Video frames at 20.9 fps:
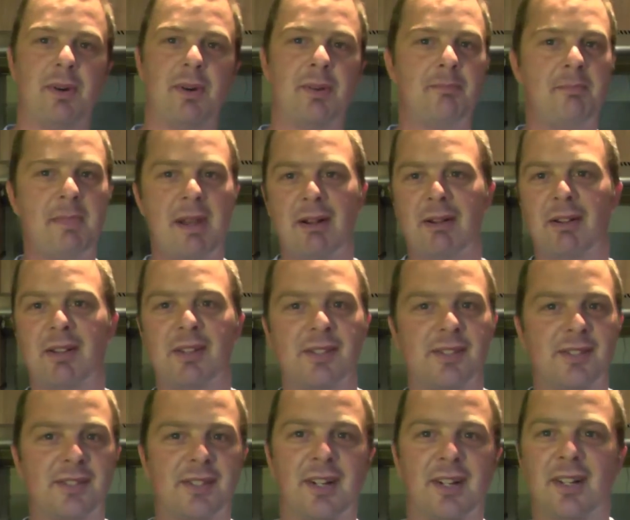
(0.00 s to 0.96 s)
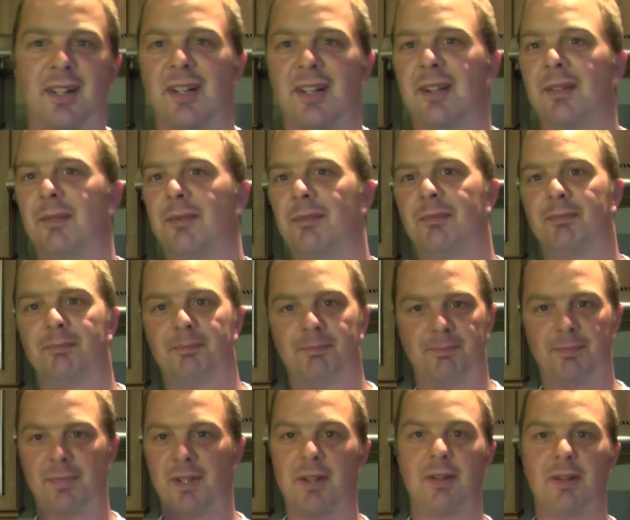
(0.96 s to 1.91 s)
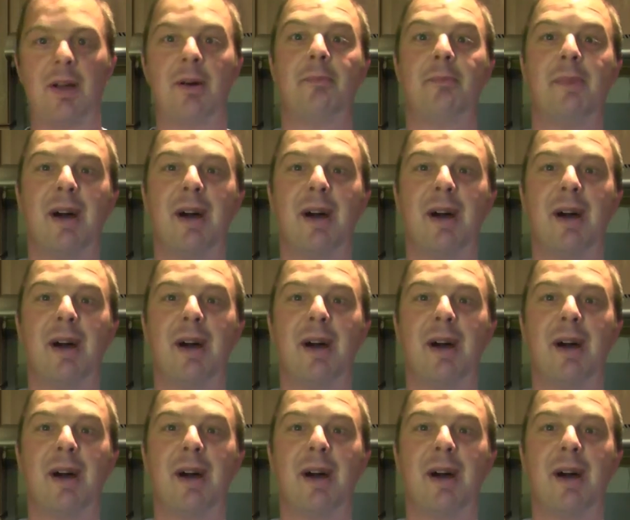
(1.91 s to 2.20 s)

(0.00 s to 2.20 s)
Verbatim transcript: American style IPA.